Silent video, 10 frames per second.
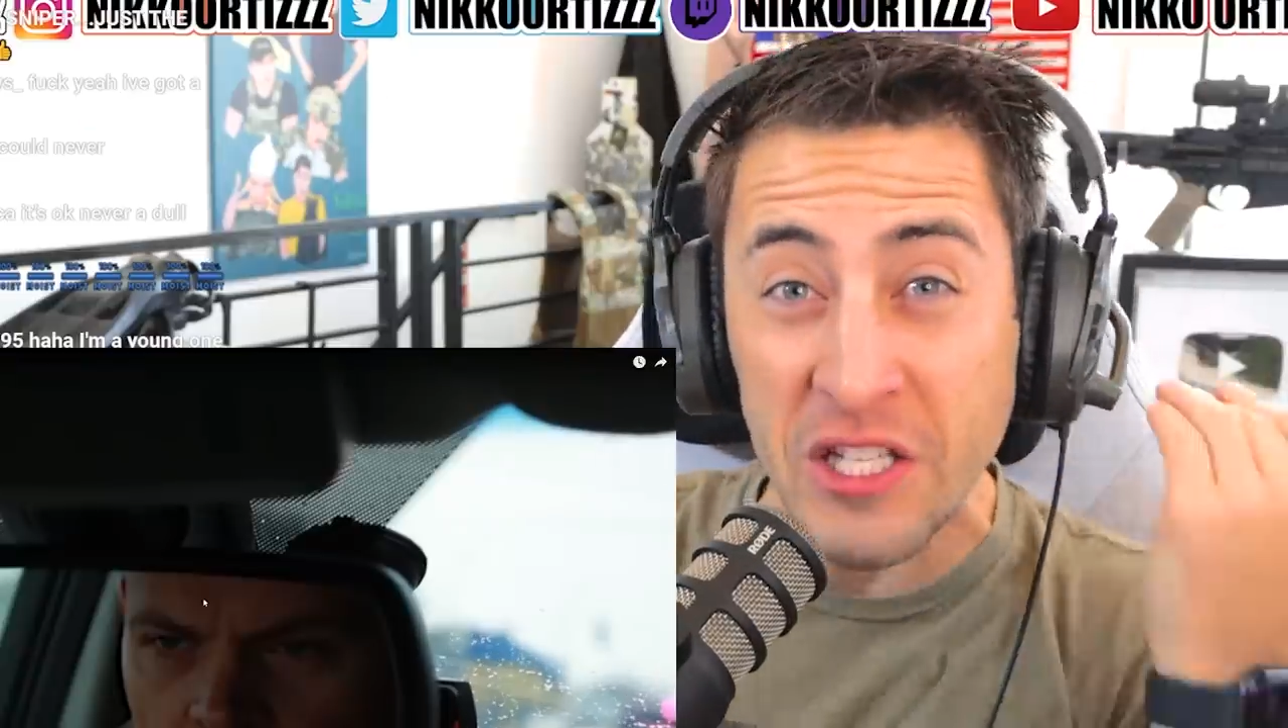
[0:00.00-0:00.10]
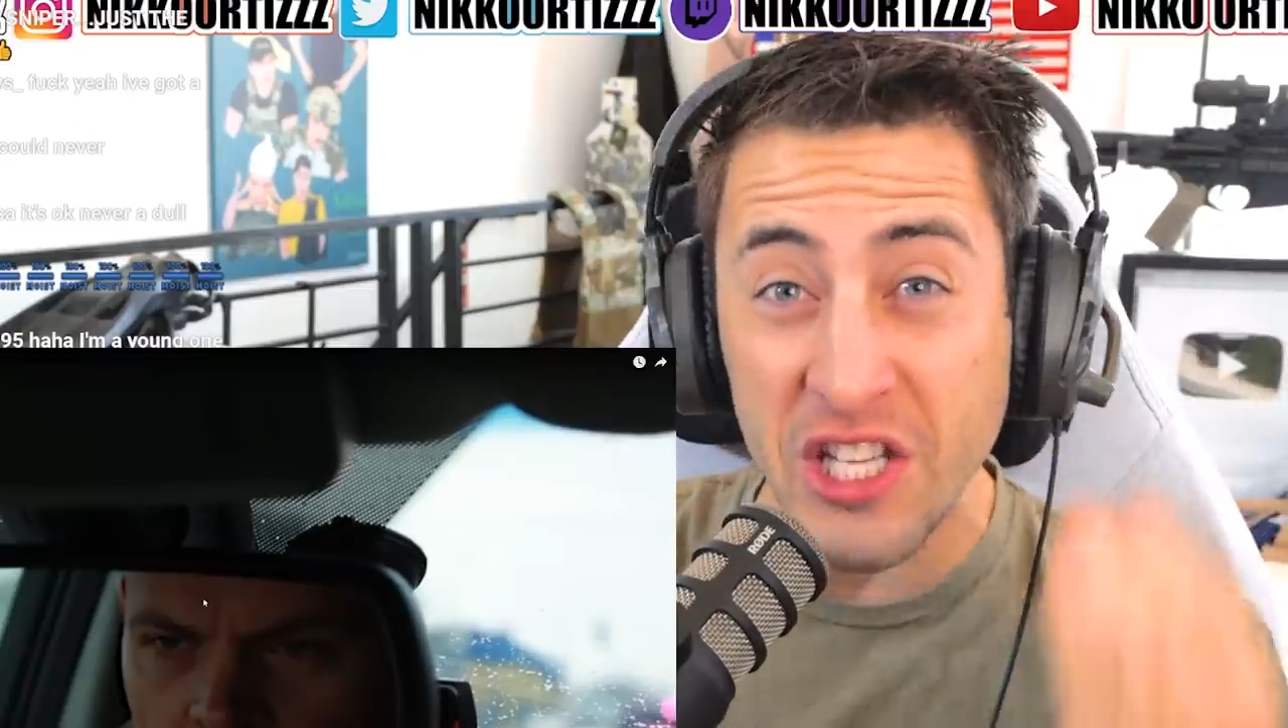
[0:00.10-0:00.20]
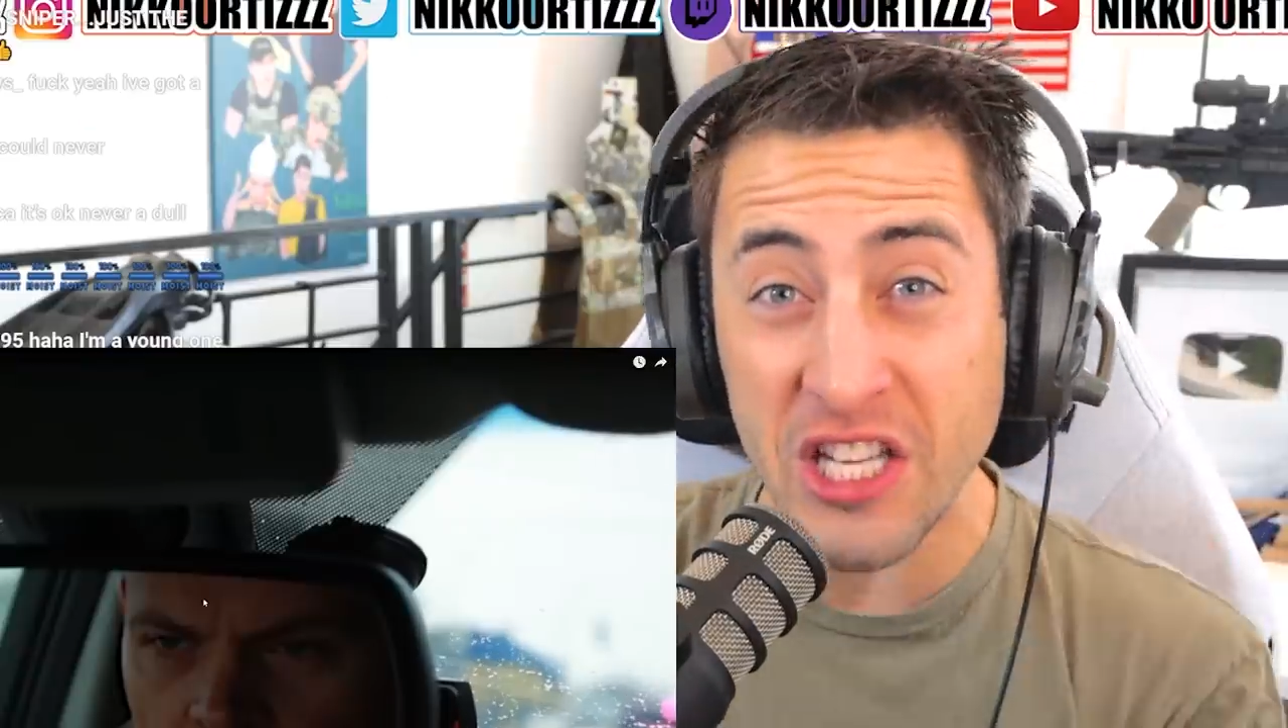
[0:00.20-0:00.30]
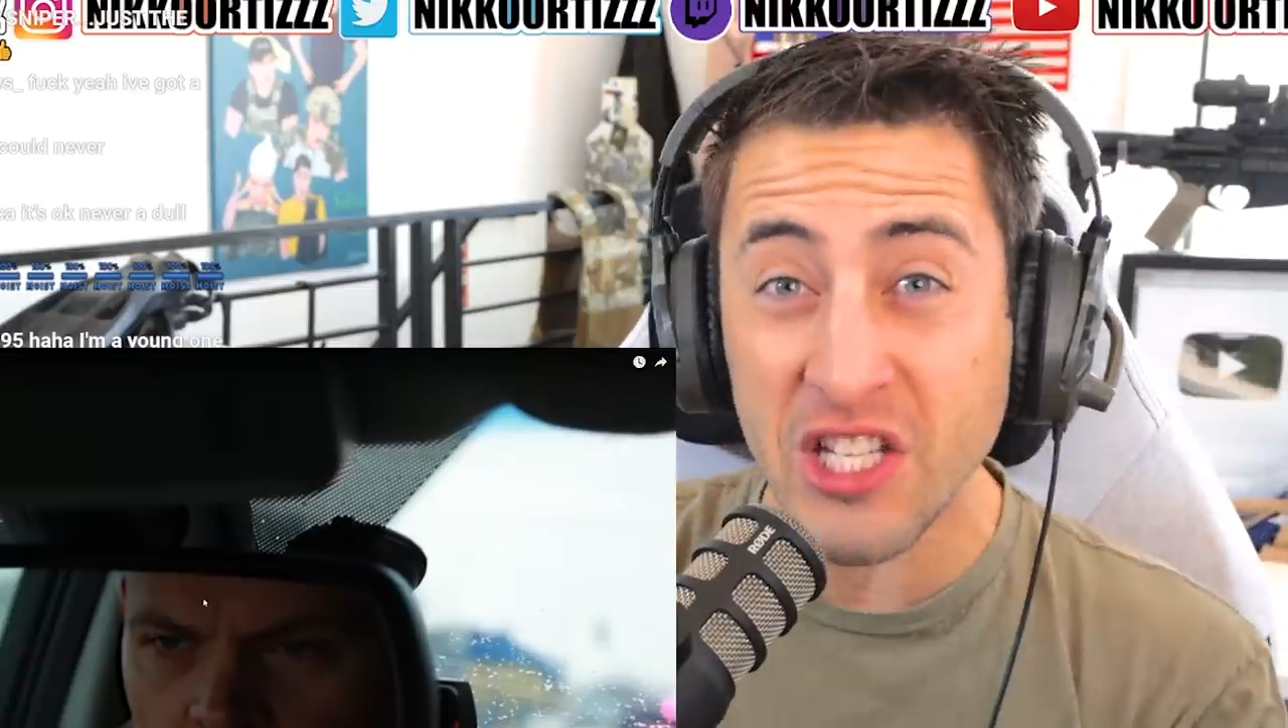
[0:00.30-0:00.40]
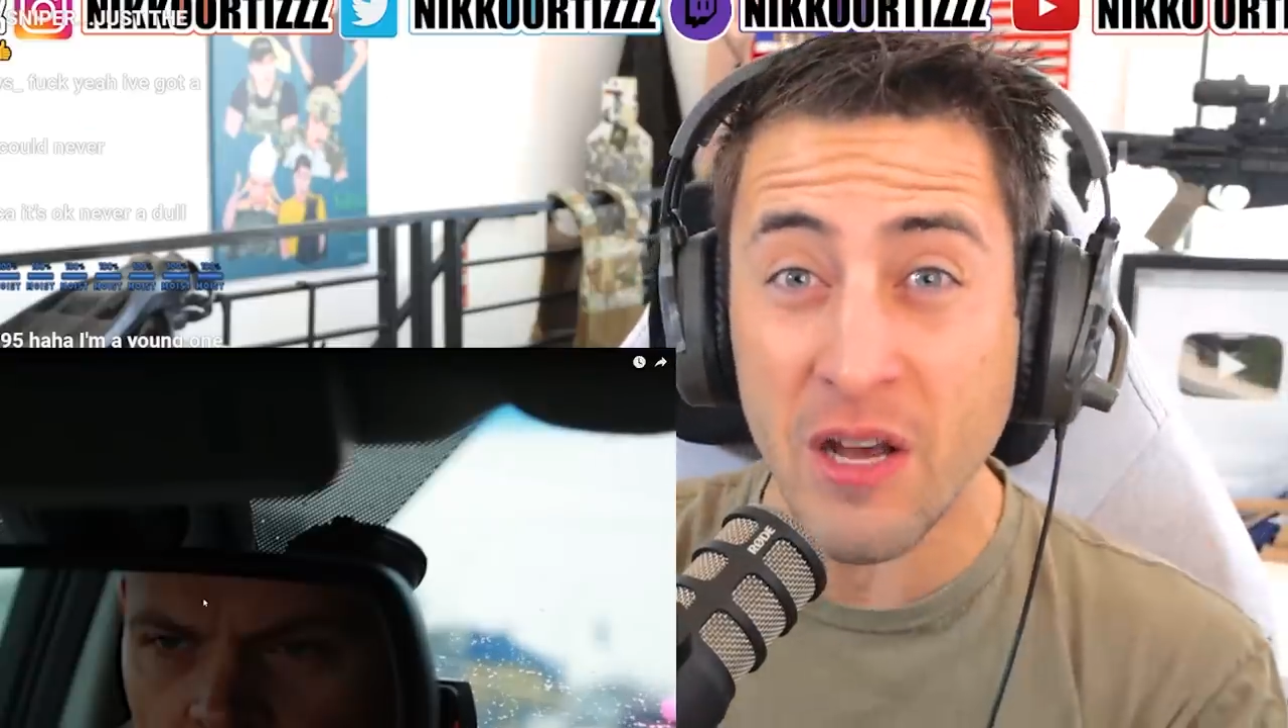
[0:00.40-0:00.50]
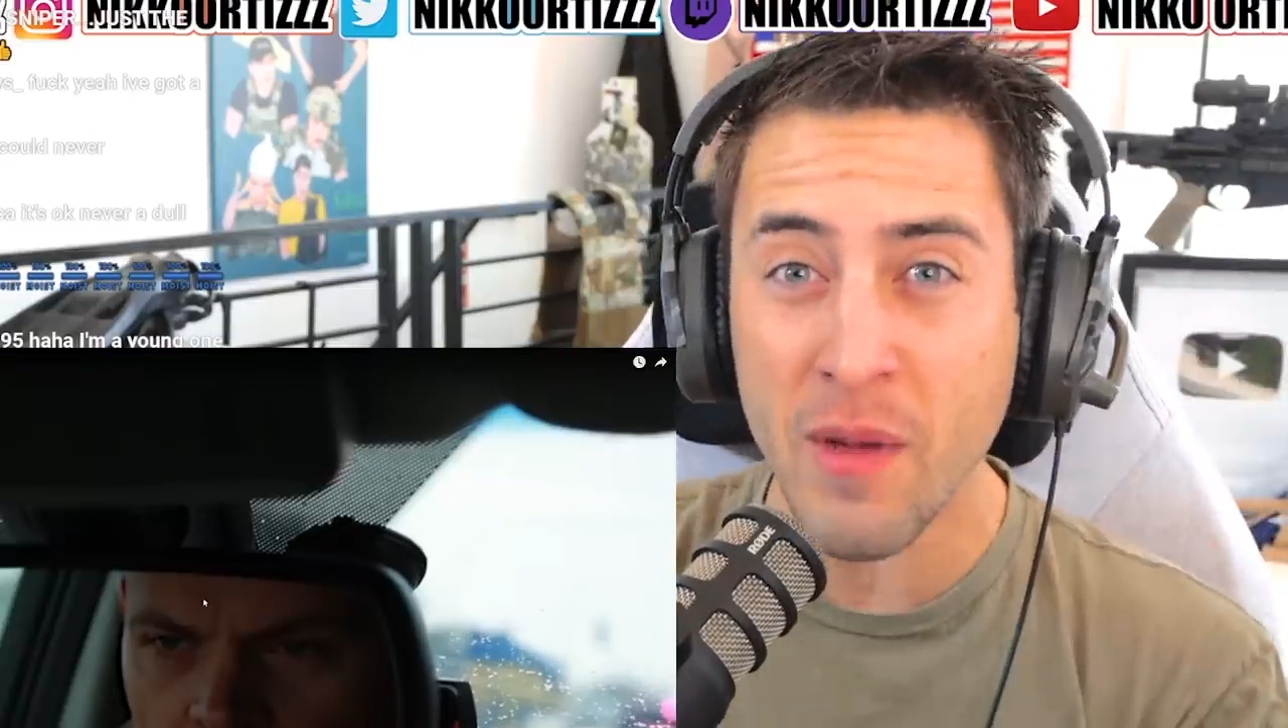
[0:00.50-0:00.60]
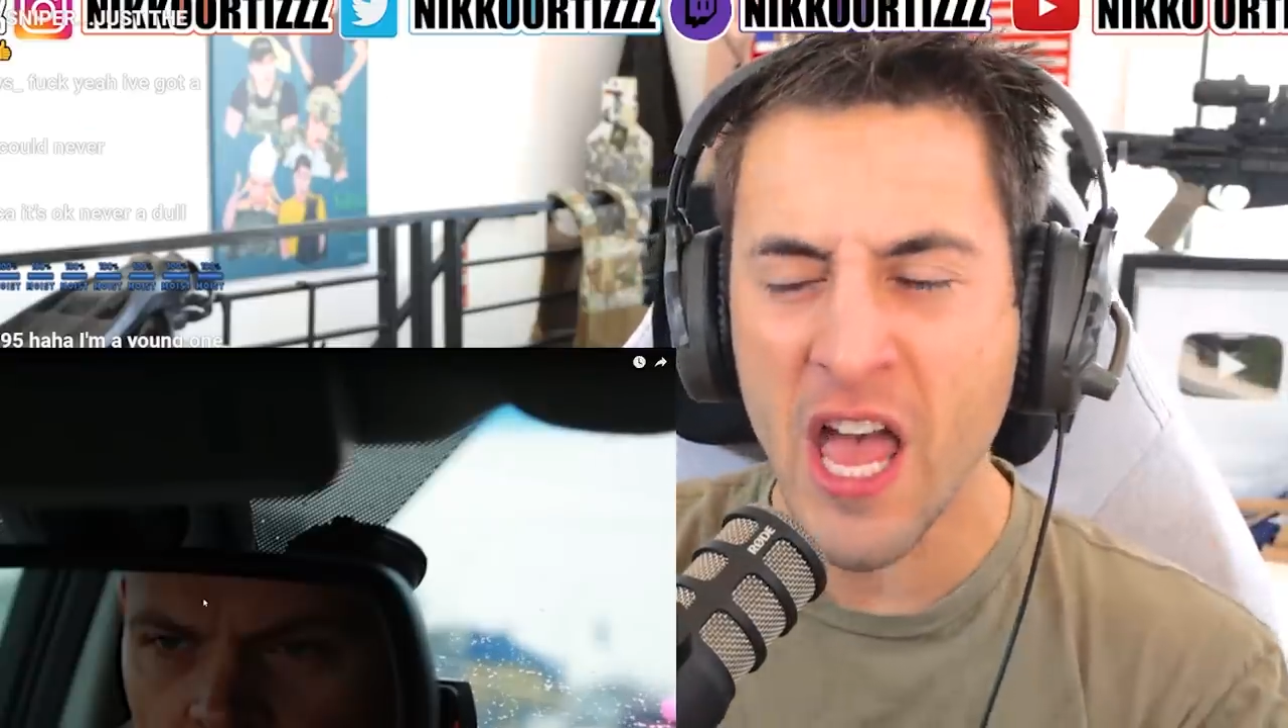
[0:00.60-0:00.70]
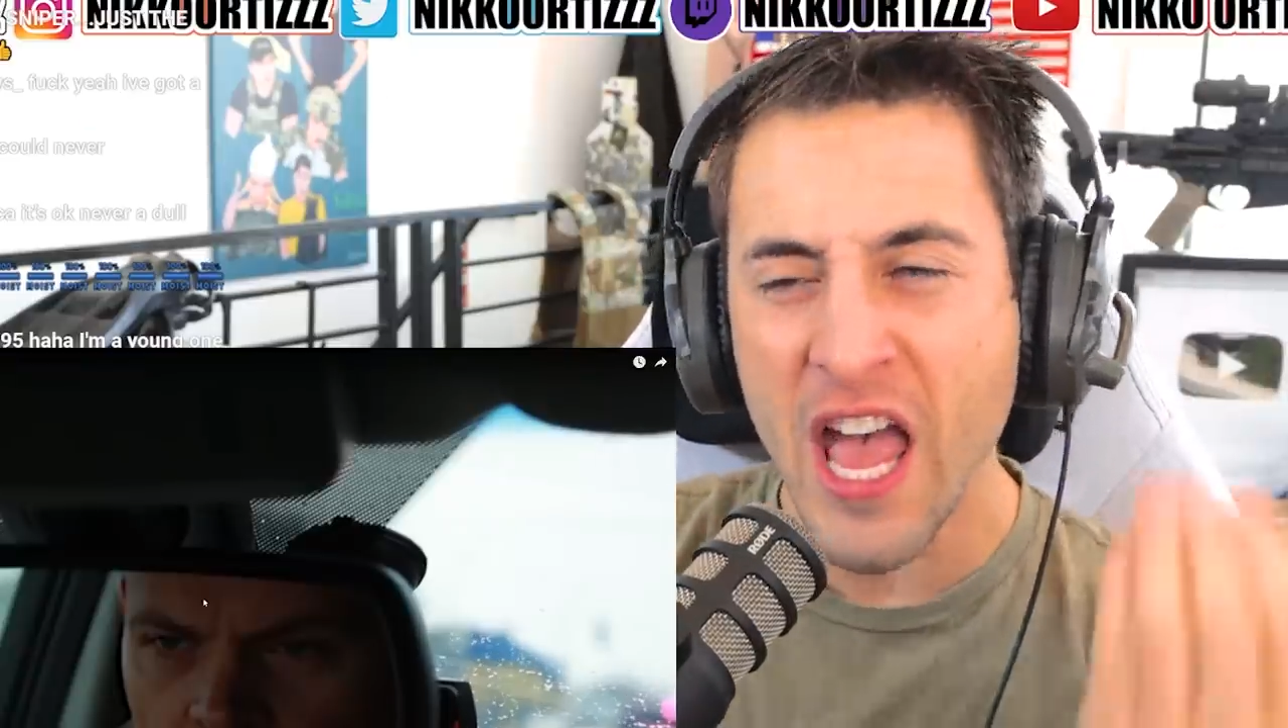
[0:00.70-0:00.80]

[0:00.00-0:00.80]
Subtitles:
system